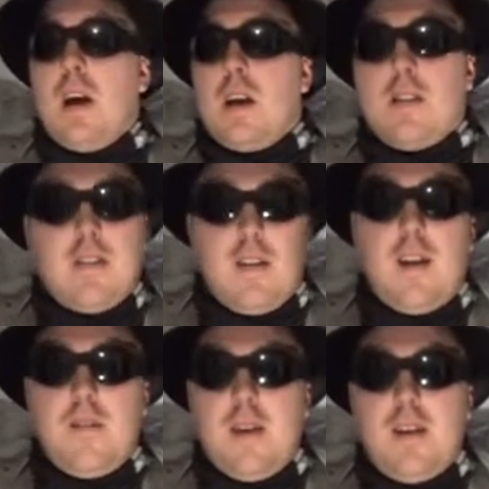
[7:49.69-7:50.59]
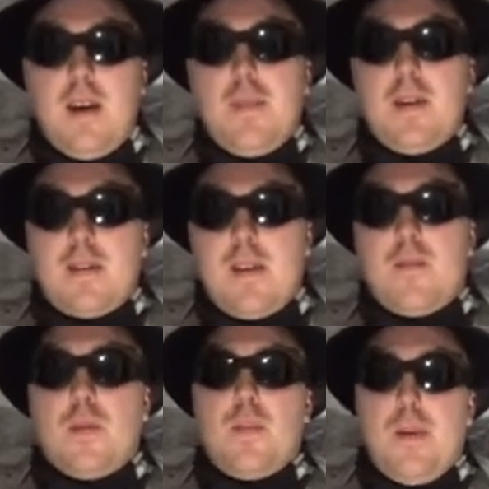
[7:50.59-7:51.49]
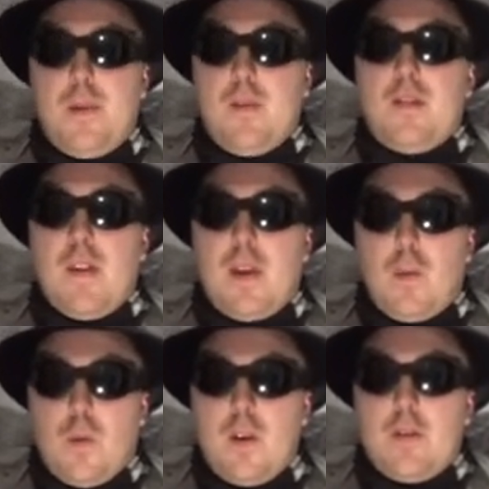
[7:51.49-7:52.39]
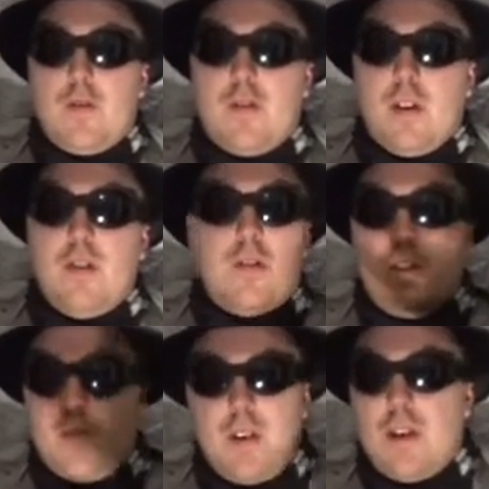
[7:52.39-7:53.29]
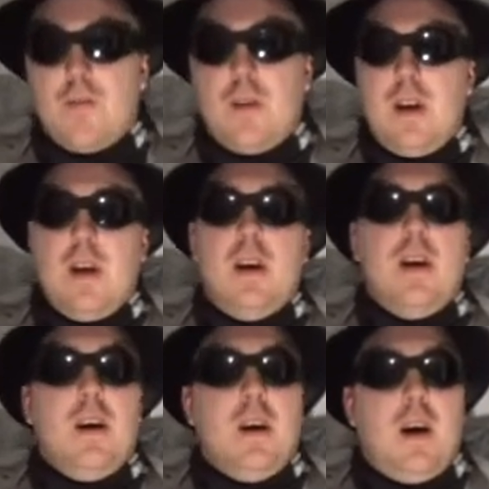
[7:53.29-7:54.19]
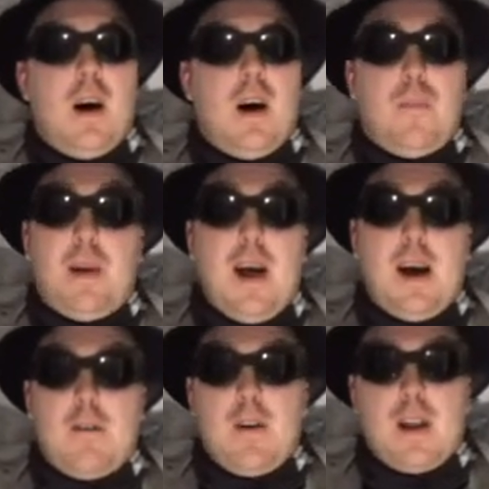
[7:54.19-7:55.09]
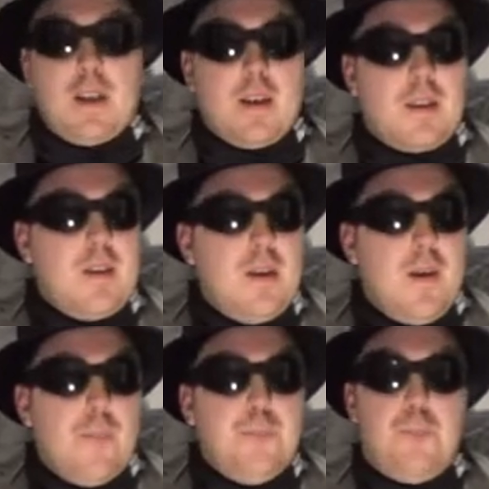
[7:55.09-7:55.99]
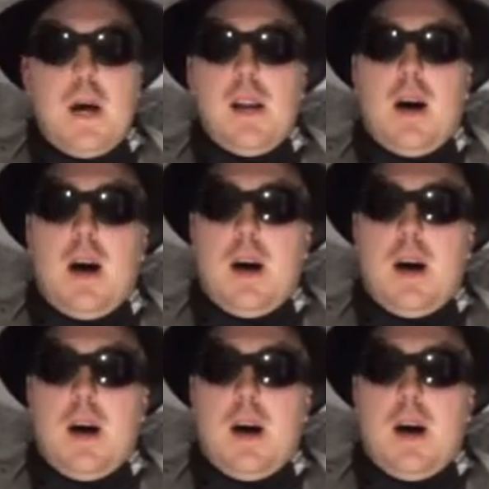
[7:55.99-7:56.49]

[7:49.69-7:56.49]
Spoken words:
Because I still have the email saved for the people who said they were interested, so you don't need to reapply or anything. But,